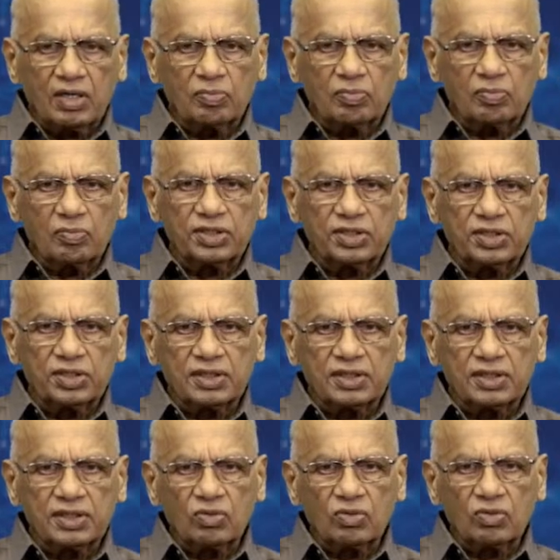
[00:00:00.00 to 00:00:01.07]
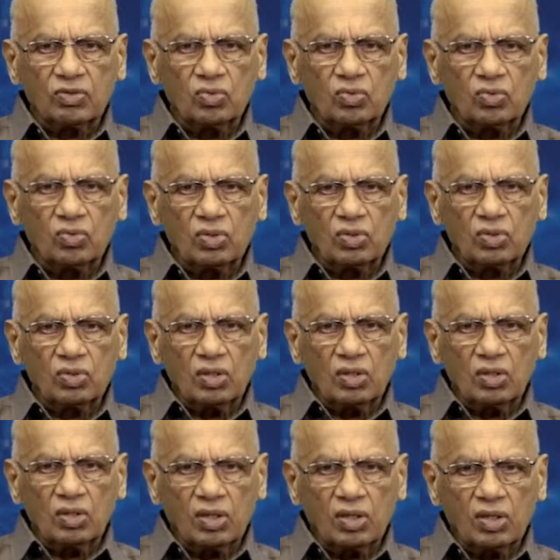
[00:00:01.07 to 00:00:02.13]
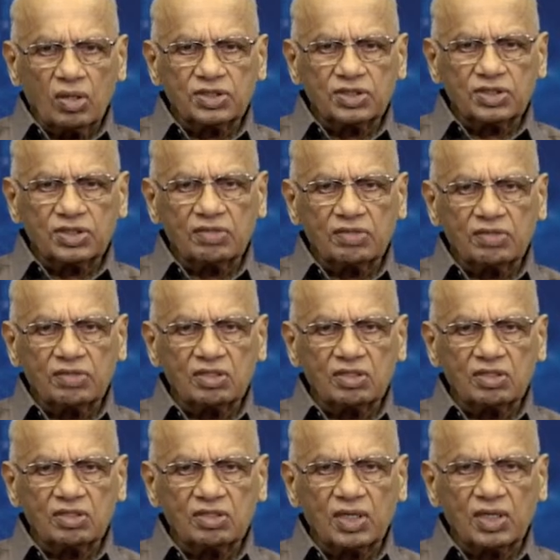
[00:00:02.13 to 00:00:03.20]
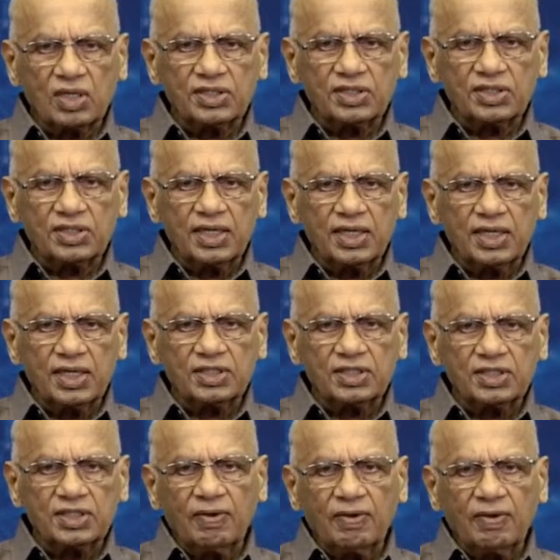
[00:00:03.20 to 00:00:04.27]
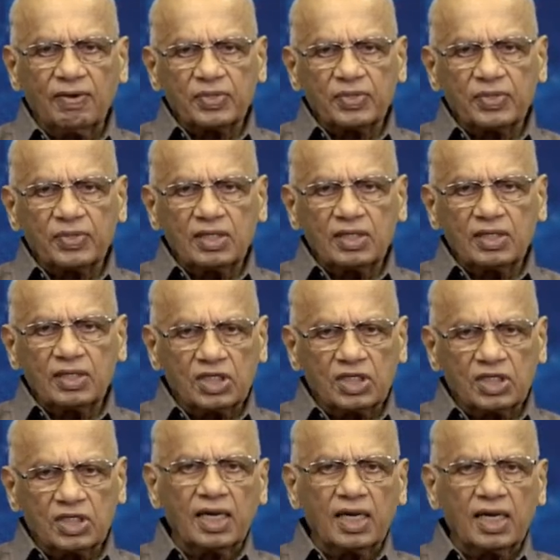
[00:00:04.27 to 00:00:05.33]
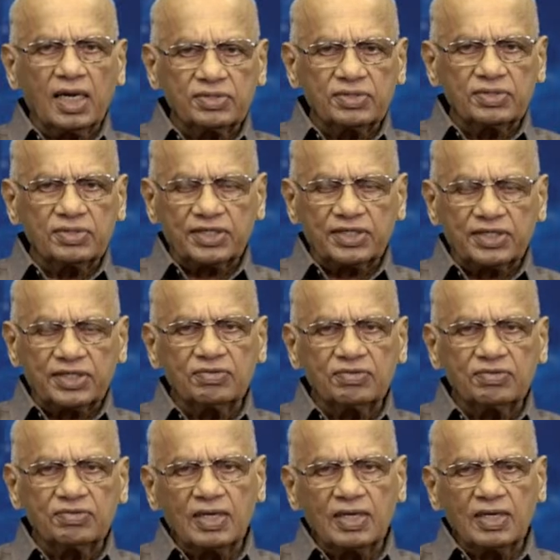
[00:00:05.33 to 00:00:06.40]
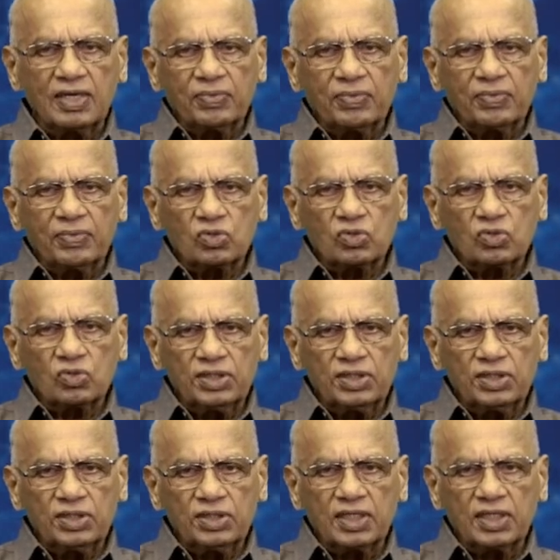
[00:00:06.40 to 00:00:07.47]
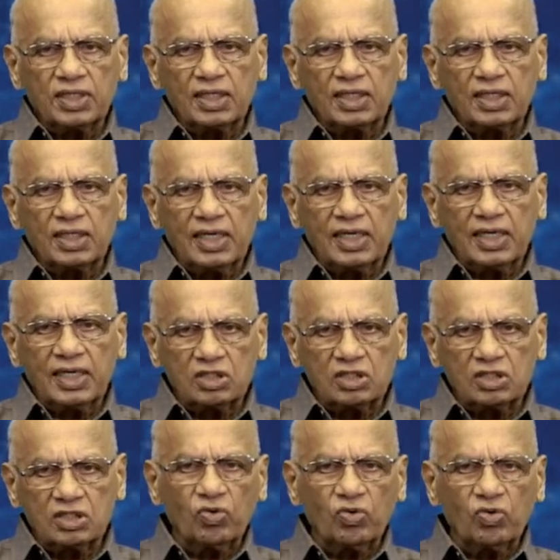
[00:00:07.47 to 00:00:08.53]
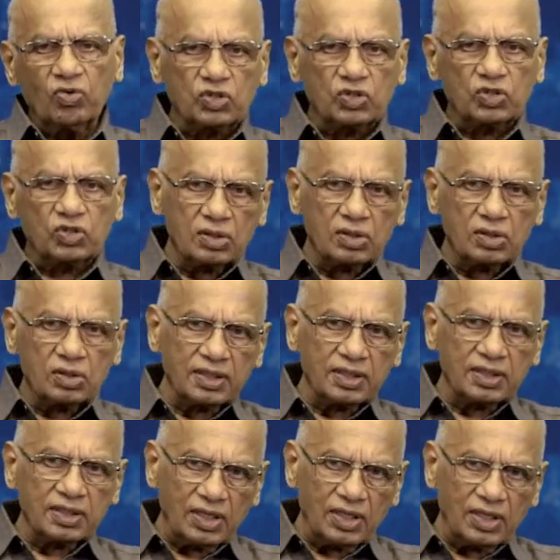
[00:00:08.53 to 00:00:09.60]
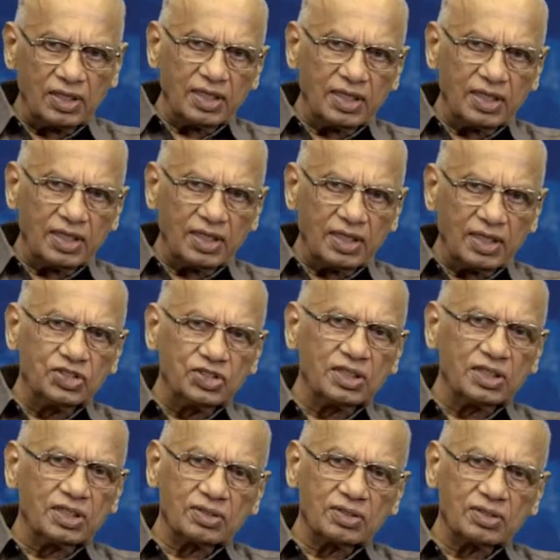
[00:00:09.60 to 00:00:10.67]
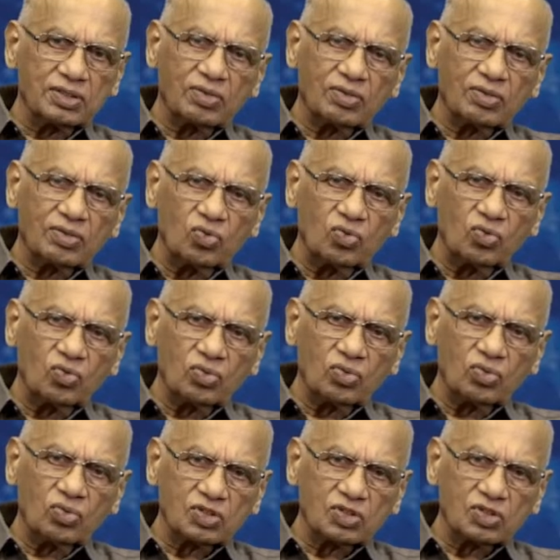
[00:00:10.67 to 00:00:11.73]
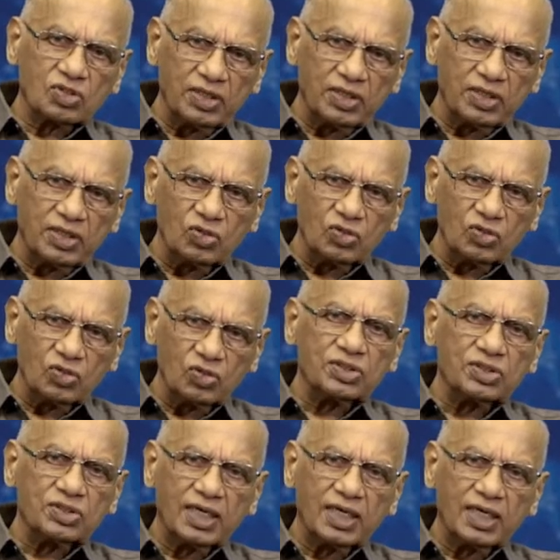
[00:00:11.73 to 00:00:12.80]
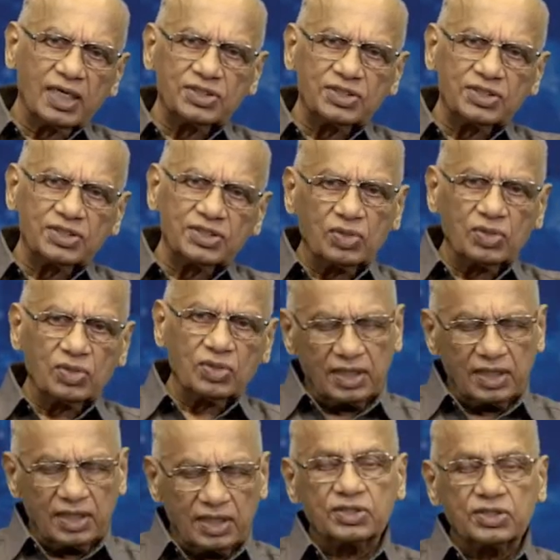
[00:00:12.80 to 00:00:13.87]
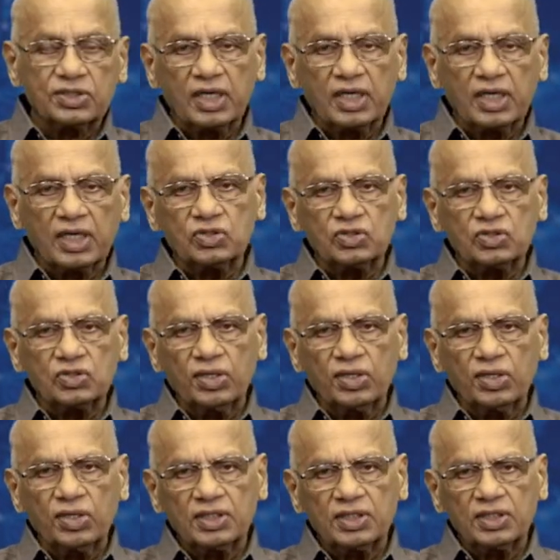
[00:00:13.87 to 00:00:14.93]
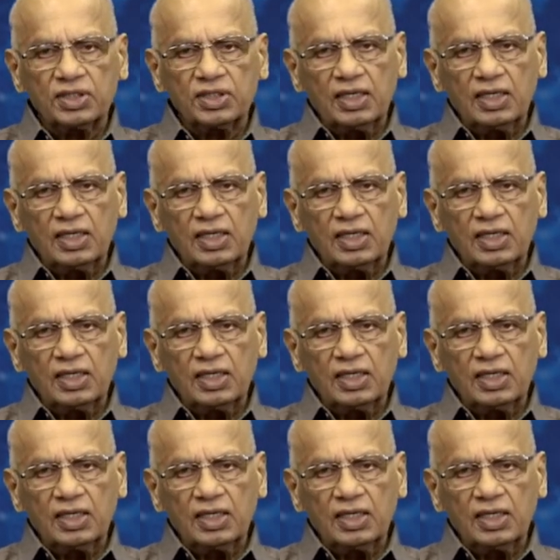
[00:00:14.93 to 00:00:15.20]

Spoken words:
Muralidharan, who on the 6th of December 1990 is still alive, is active. So he is there. And the next is Bhuvaneshwar, the engineer who was my student in IIT, later on came and joined.